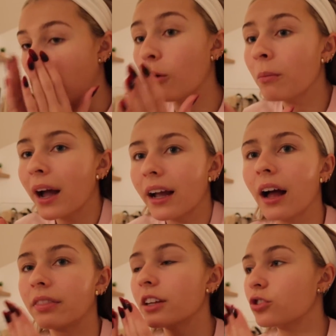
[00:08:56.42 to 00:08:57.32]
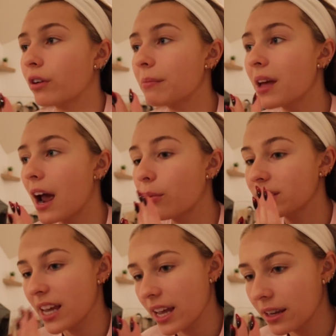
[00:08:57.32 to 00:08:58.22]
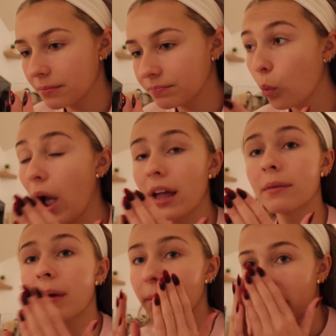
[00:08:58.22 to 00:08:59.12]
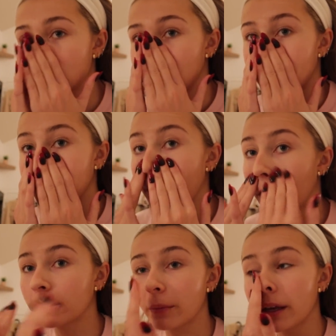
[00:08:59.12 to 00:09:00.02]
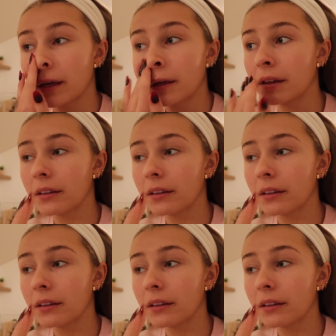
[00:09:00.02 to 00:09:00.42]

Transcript: oh my god, the dream that I was in when my best friend called me